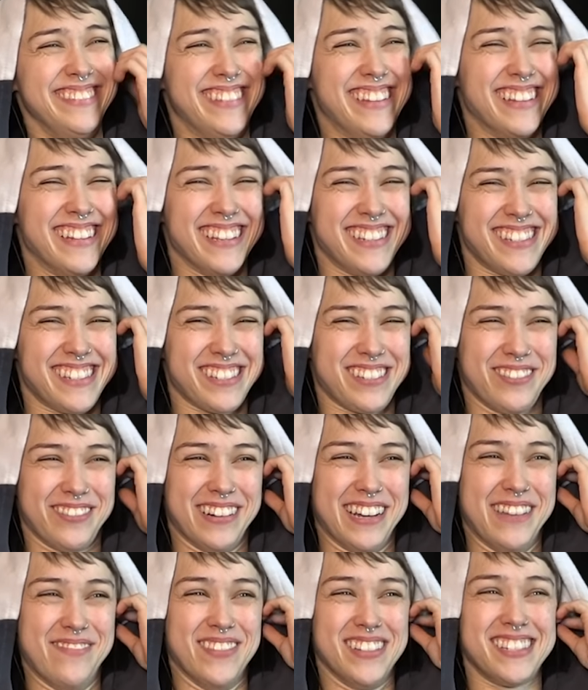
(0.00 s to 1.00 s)
the
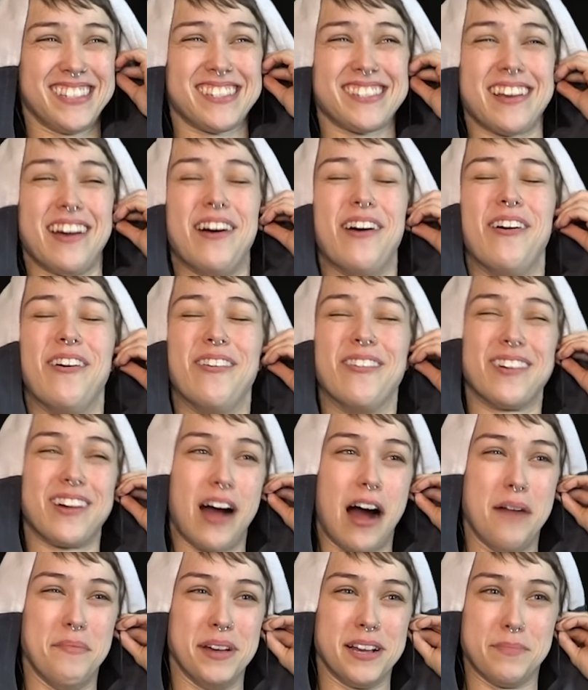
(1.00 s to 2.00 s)
scream is so
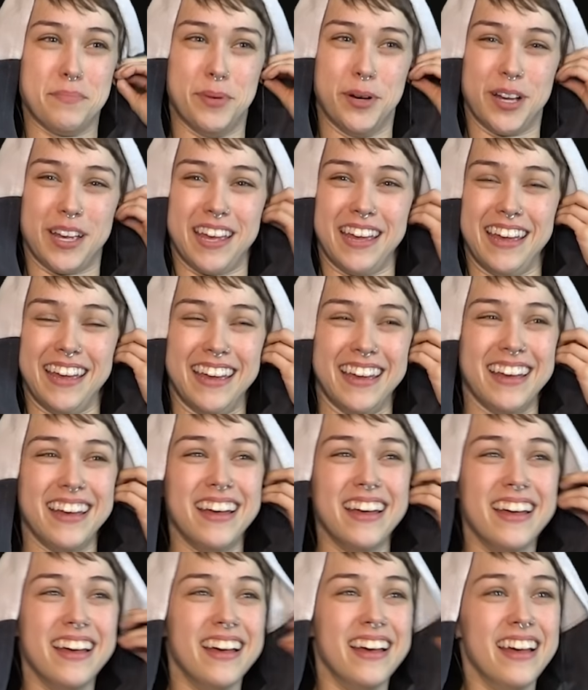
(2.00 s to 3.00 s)
comic booky
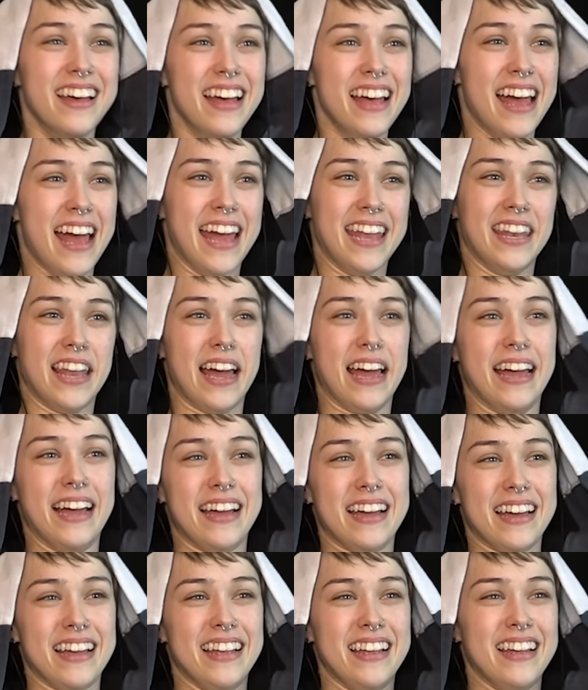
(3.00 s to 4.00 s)
and
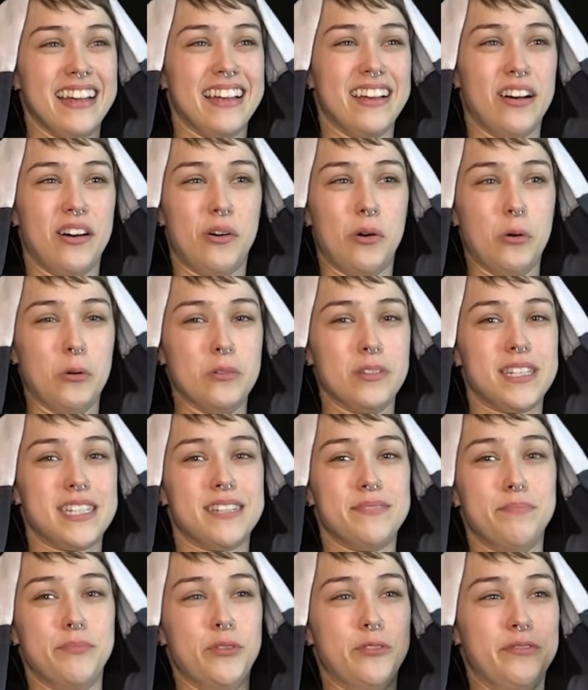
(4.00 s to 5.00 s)
like old
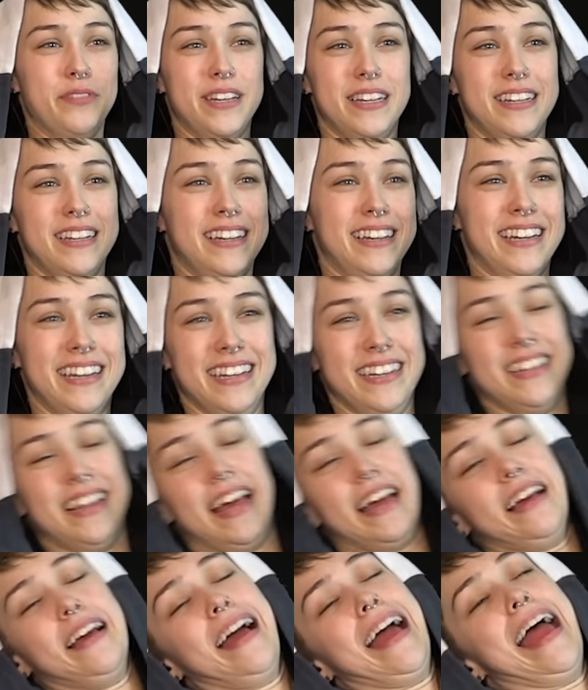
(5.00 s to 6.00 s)
movie,
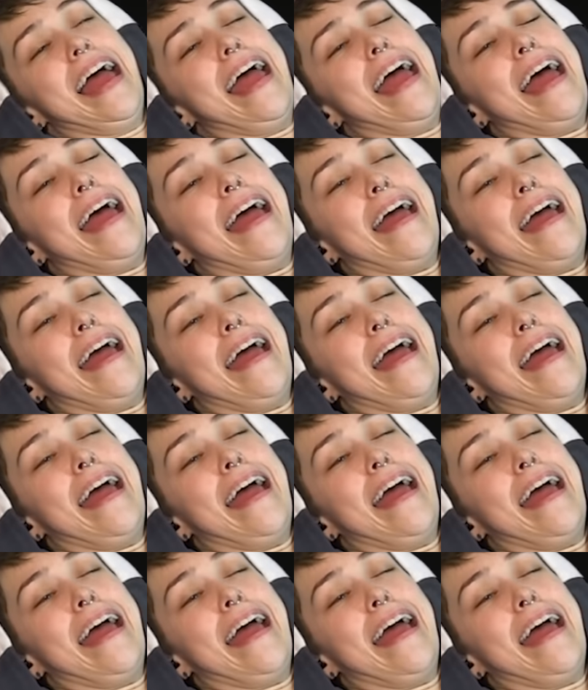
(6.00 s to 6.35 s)
like. Ah!